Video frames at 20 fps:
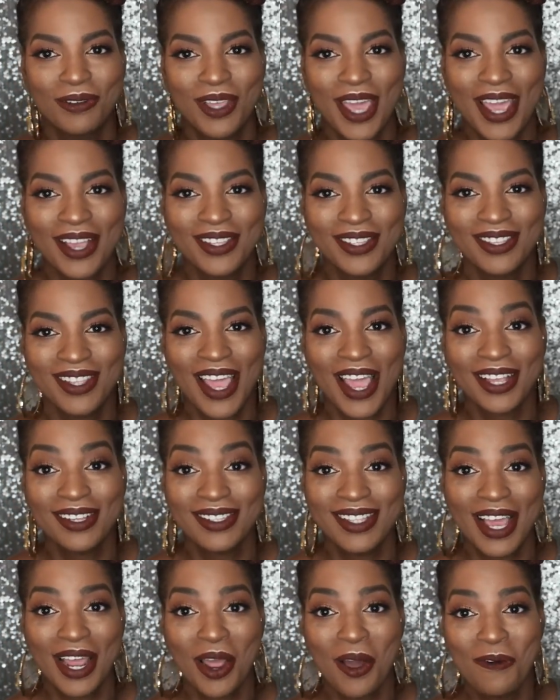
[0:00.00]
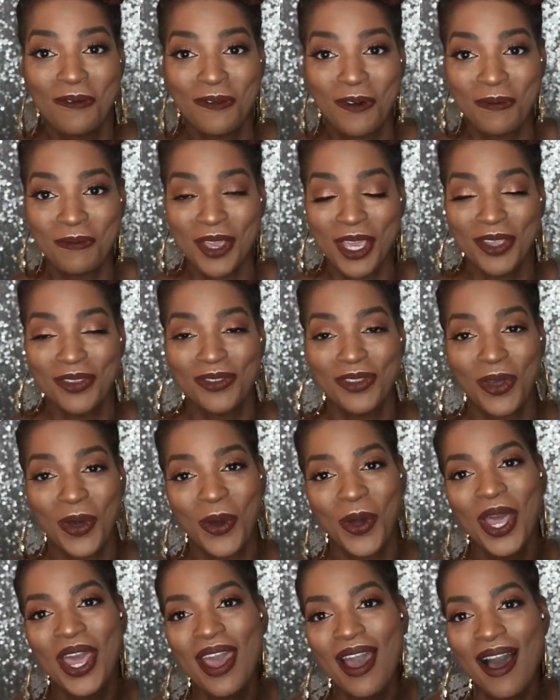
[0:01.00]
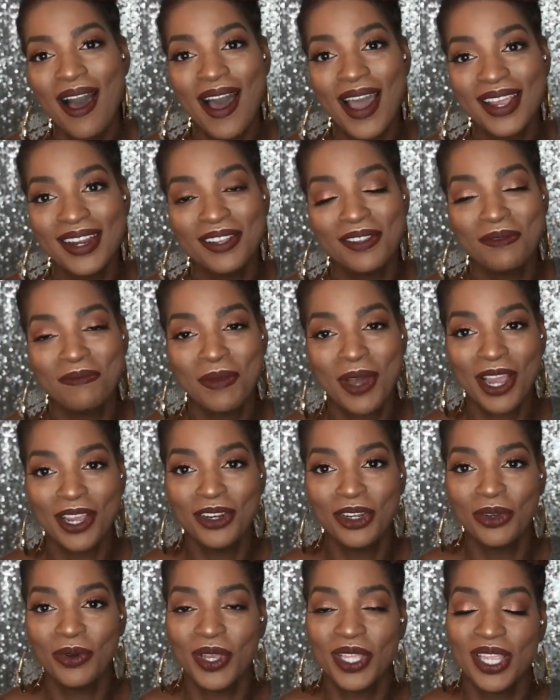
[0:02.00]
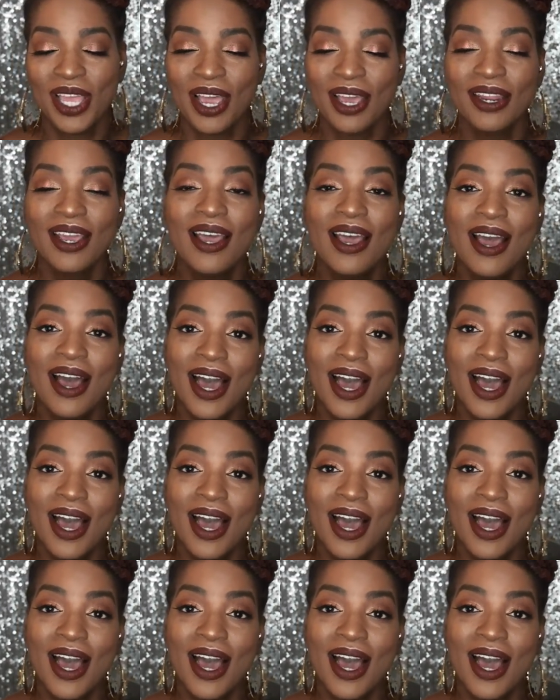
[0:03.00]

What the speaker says: X that out for me. So I didn't mind doing that.